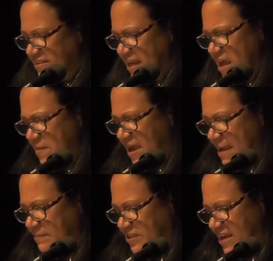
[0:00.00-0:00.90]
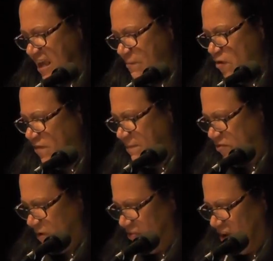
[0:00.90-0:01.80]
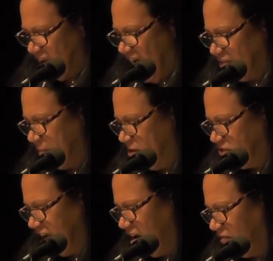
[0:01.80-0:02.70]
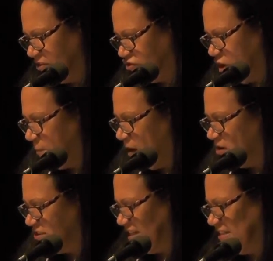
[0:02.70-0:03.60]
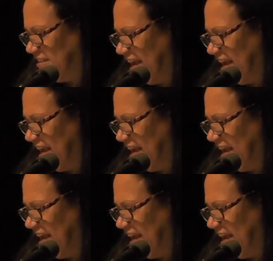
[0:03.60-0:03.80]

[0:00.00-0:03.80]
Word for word: Ziggy became Ziggy, moving between the Gotham Hotel, the show bars, and his